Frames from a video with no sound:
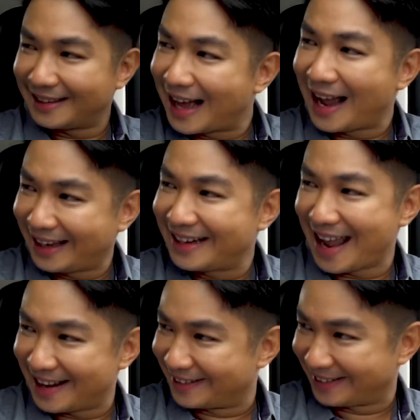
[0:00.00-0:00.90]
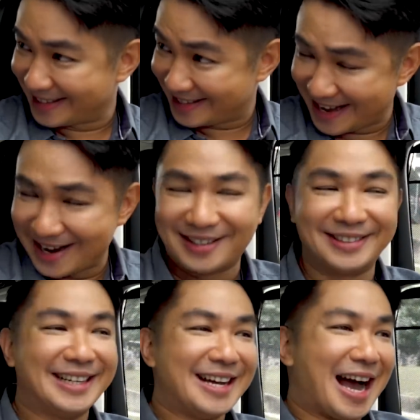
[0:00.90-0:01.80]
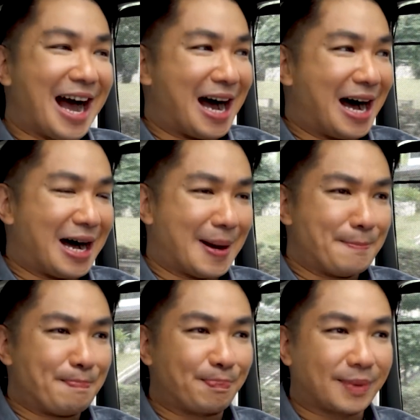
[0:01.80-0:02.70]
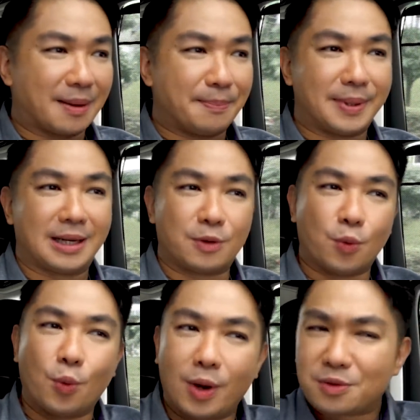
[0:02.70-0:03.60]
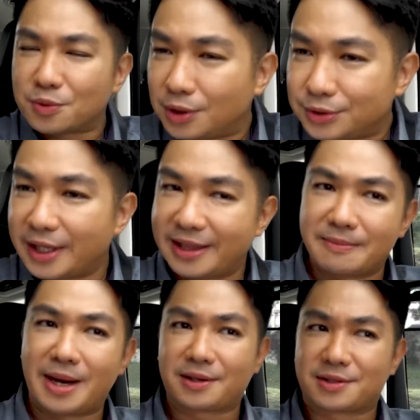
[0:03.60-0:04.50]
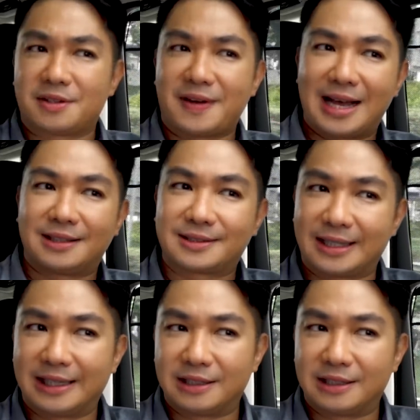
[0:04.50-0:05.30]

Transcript: I can handle this now. But what role do you think Microsoft has